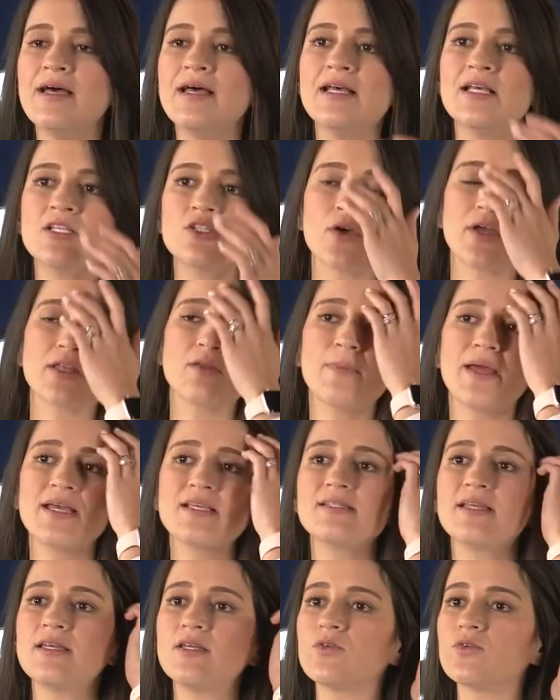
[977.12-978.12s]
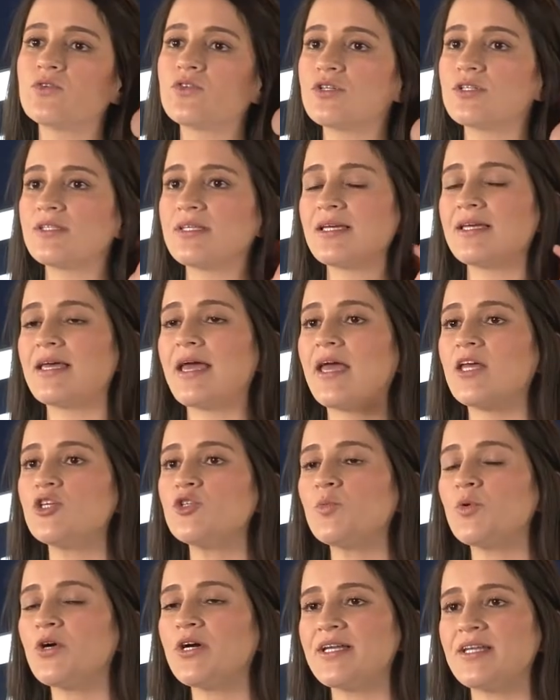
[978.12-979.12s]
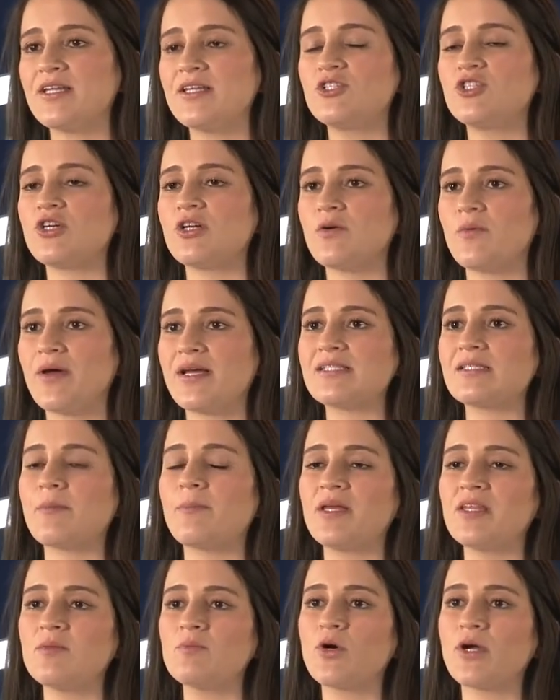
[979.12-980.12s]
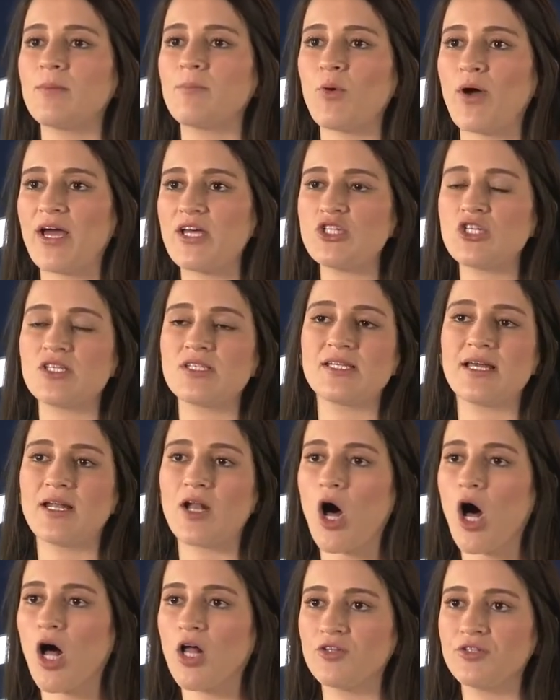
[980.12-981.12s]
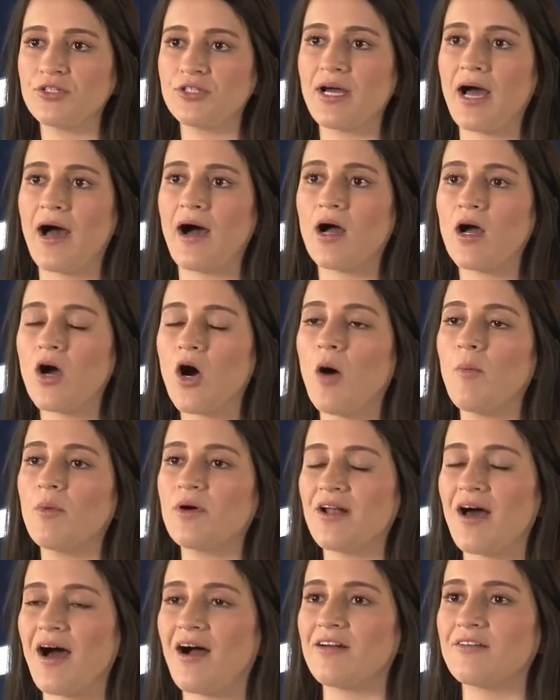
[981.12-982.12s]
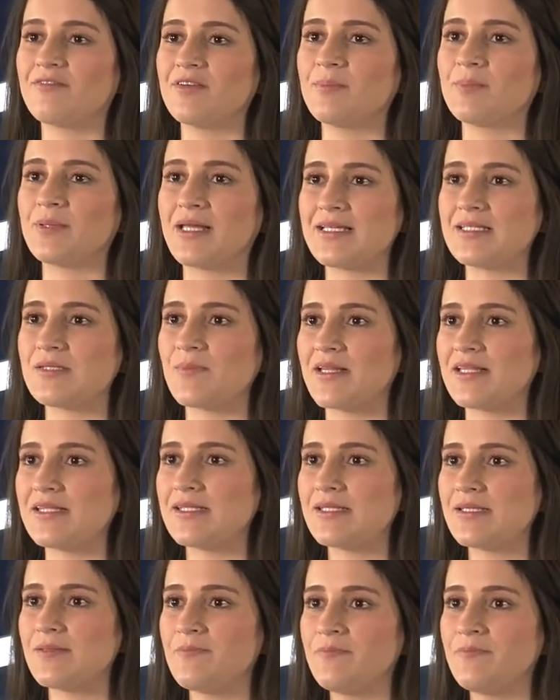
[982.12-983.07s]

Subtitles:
So it makes the users engage more, and it generates a bit more impressions than other common RV placements.